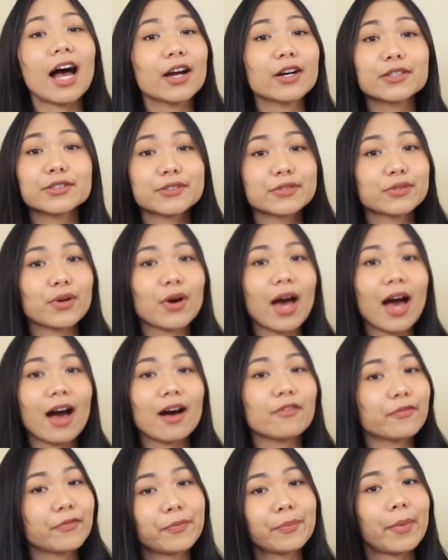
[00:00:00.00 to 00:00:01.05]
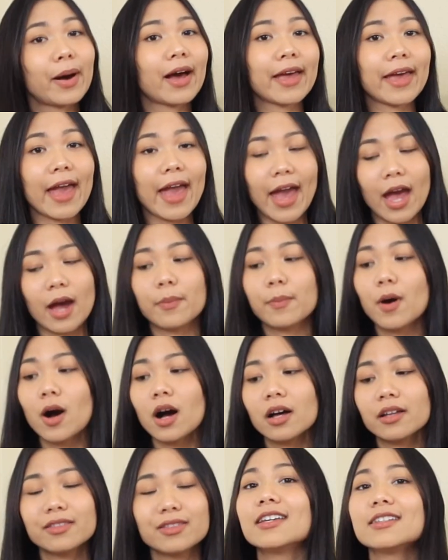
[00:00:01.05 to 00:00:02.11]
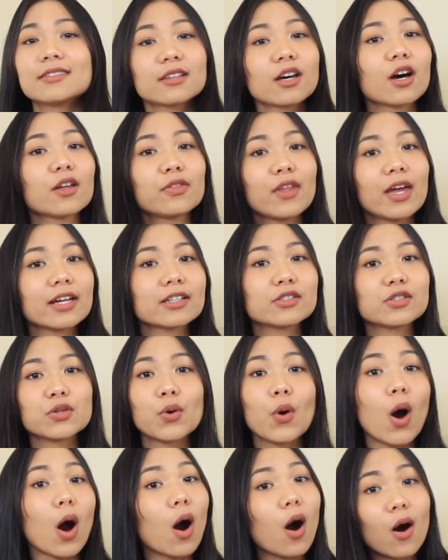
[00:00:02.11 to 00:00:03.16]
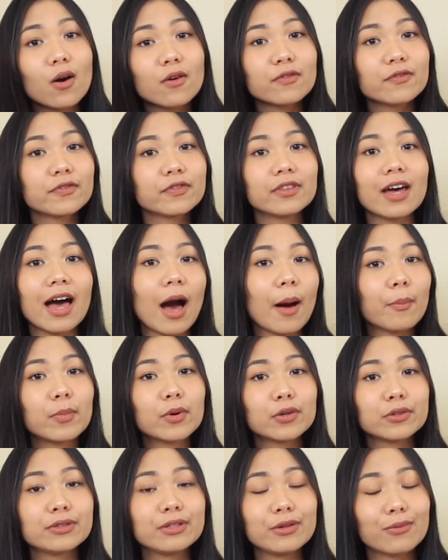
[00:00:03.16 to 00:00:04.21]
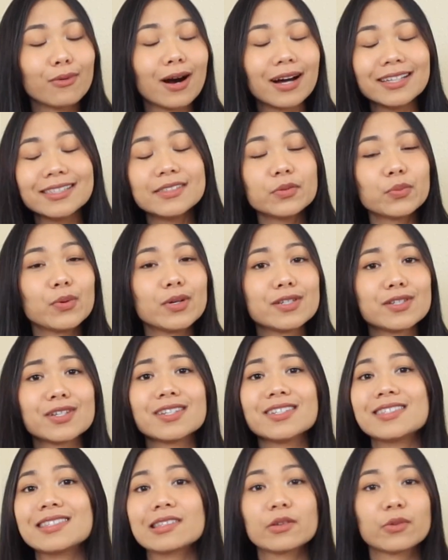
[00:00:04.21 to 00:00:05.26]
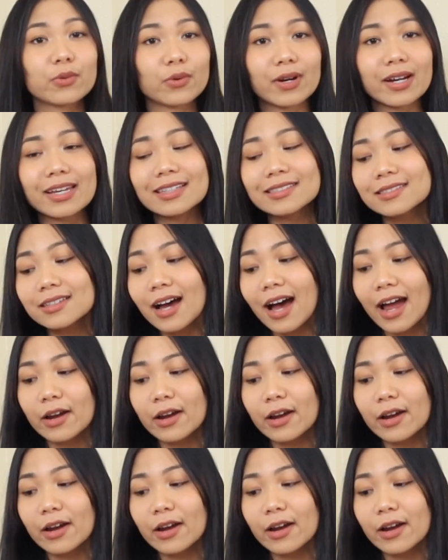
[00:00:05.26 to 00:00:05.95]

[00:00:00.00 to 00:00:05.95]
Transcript: I also have my Airpod. It's connected to all of the Apple device, which is great.